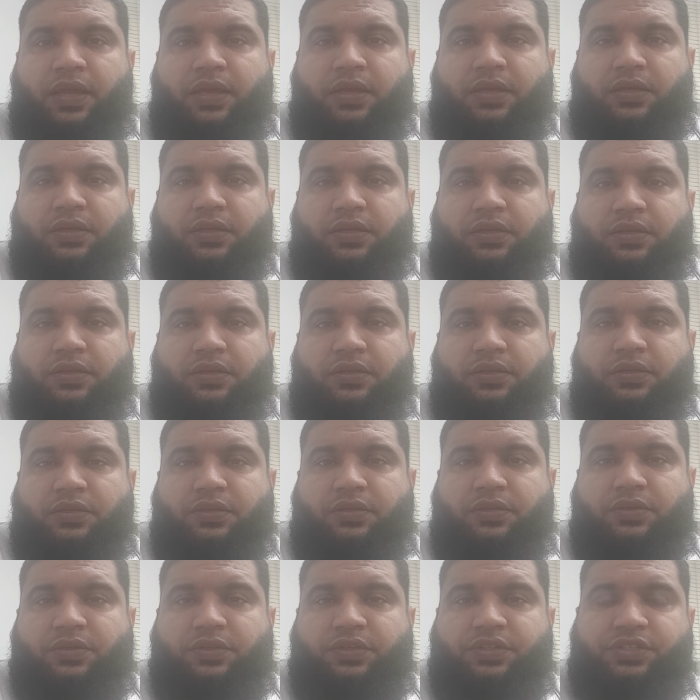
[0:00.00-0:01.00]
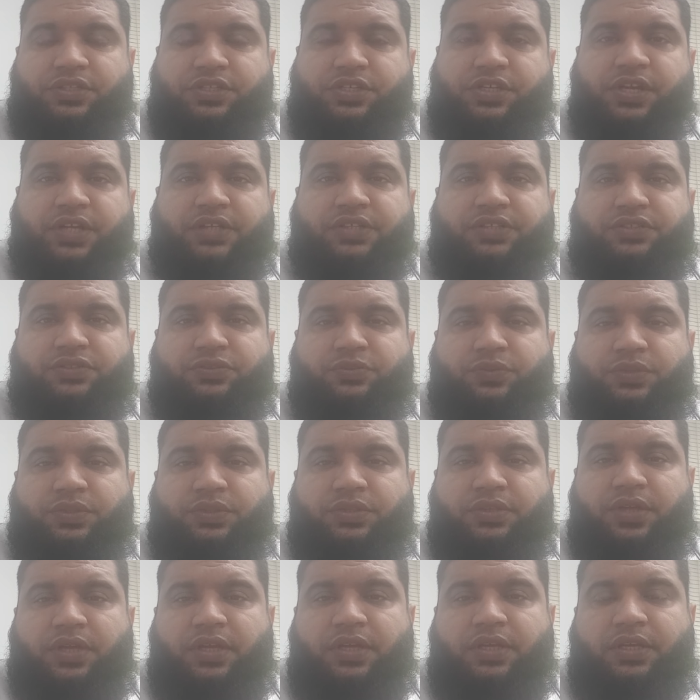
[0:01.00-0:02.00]
it reacts with
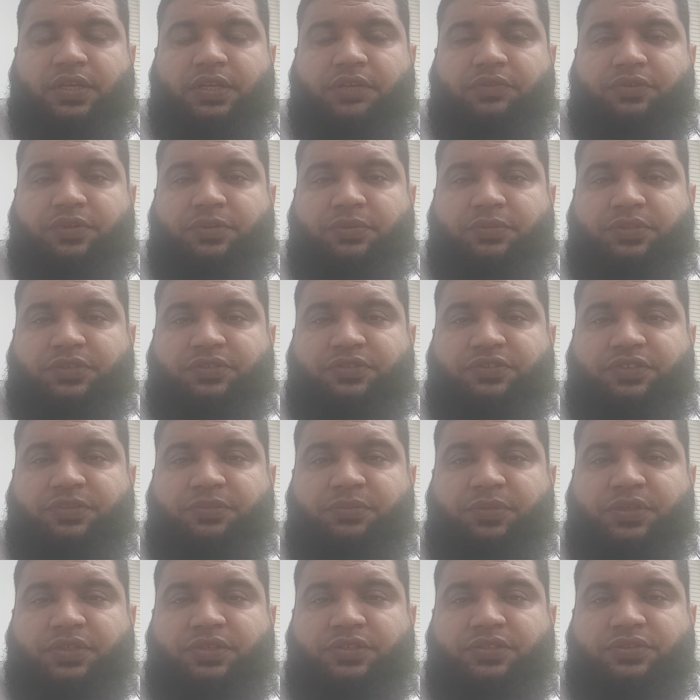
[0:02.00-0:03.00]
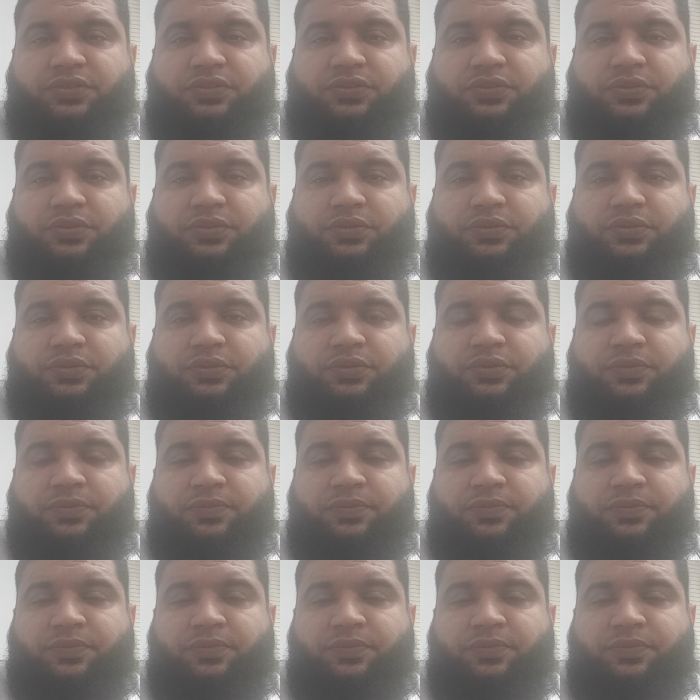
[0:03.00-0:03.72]
the alkali from the cement, so